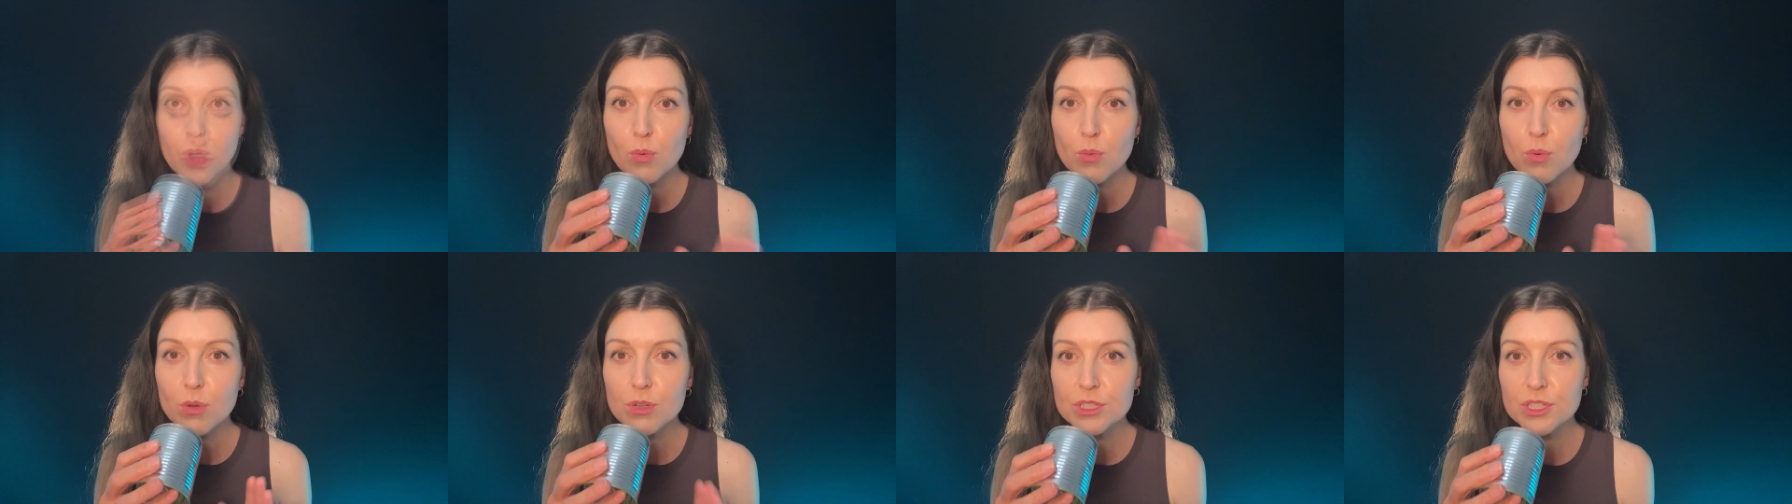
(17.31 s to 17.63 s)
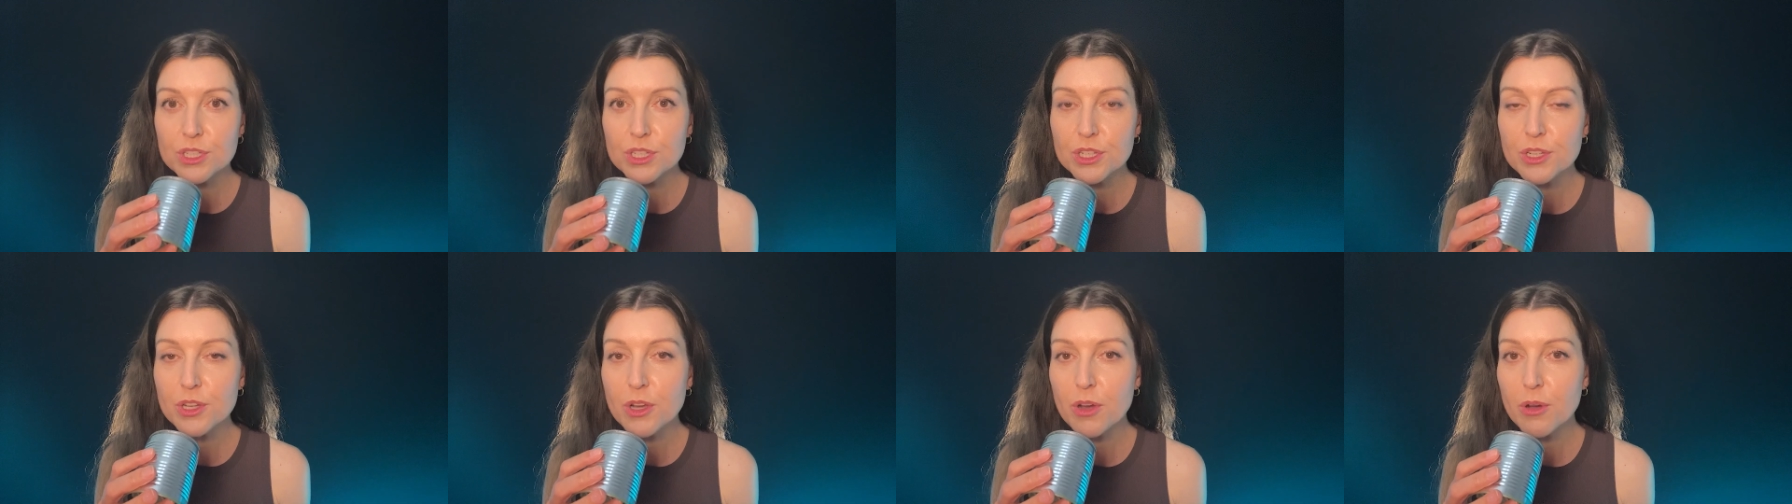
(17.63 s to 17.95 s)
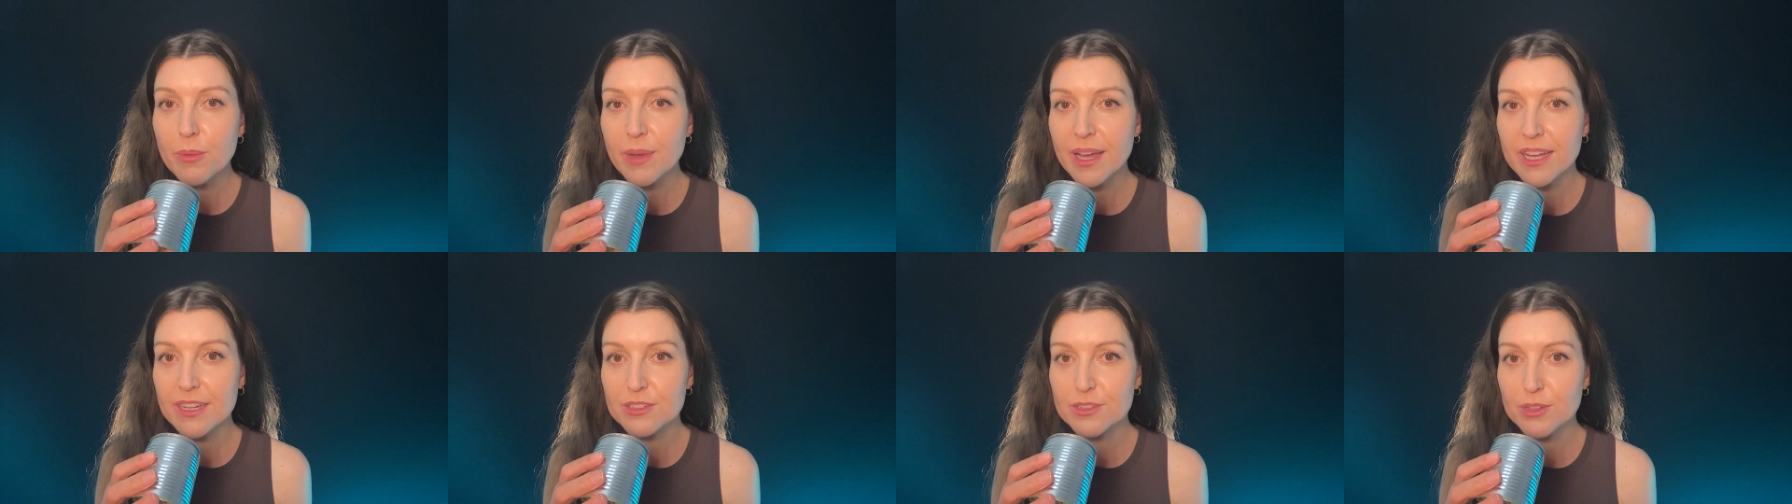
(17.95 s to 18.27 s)
What do you know
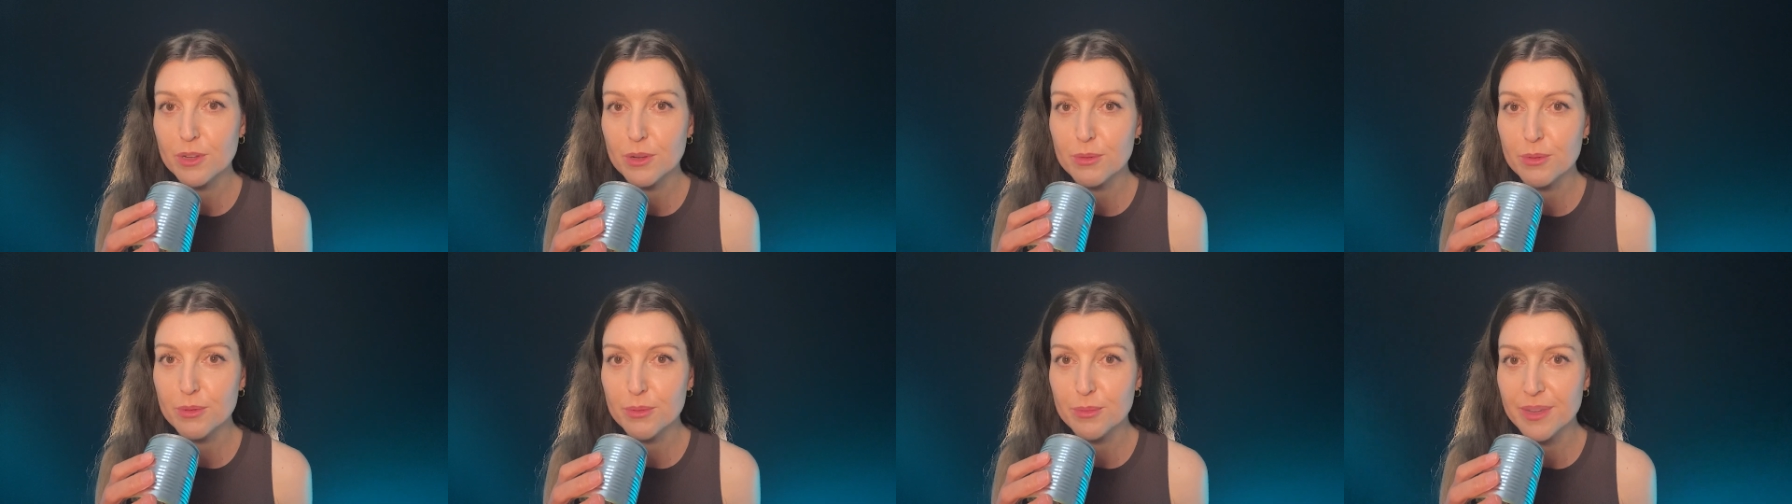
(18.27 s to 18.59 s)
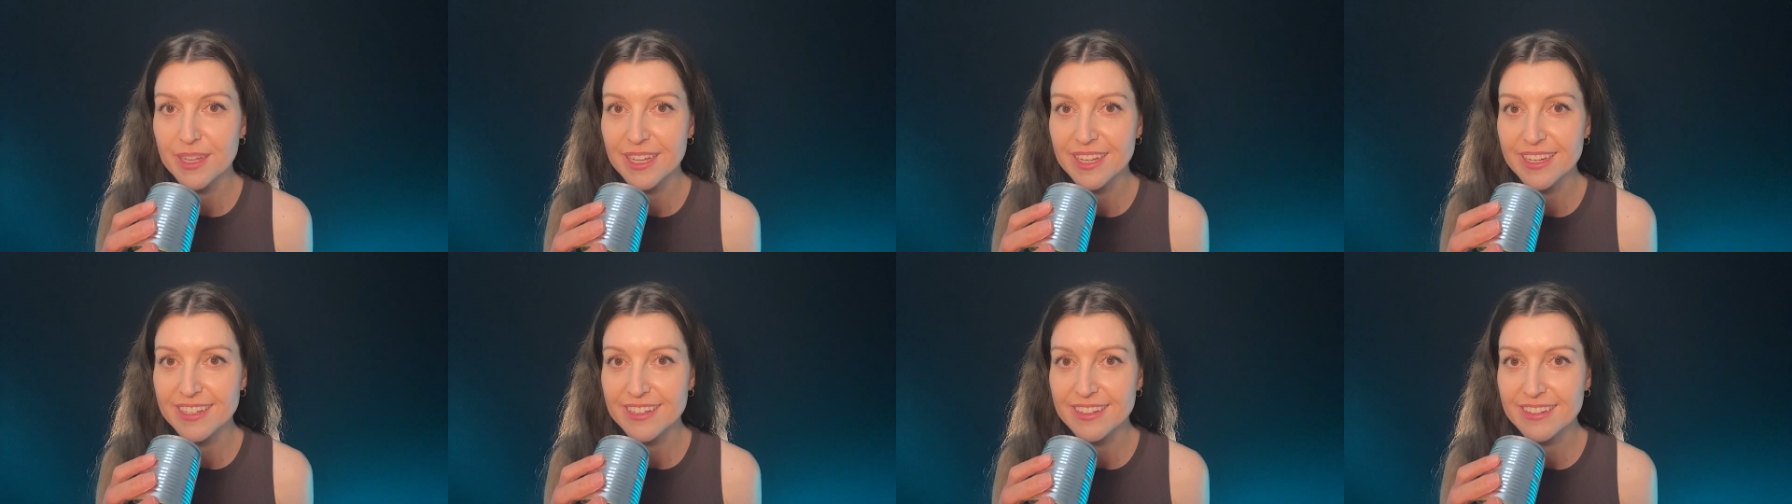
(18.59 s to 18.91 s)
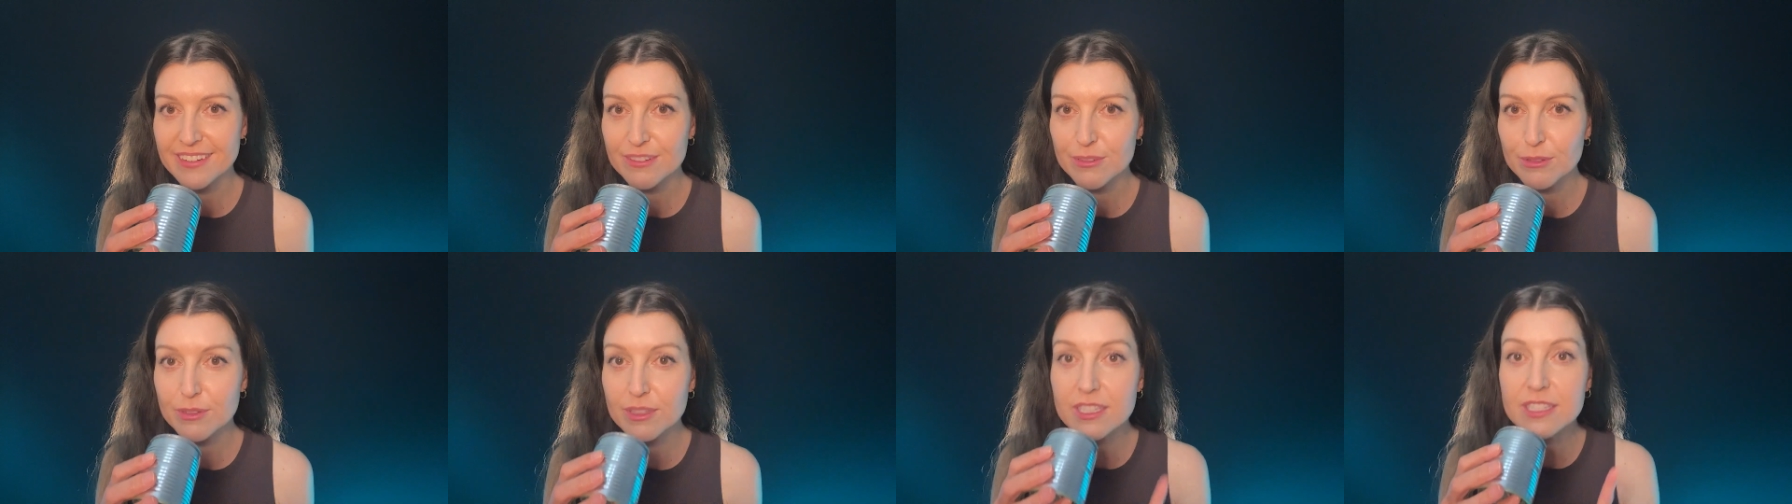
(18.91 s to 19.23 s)
about dopamine? Well,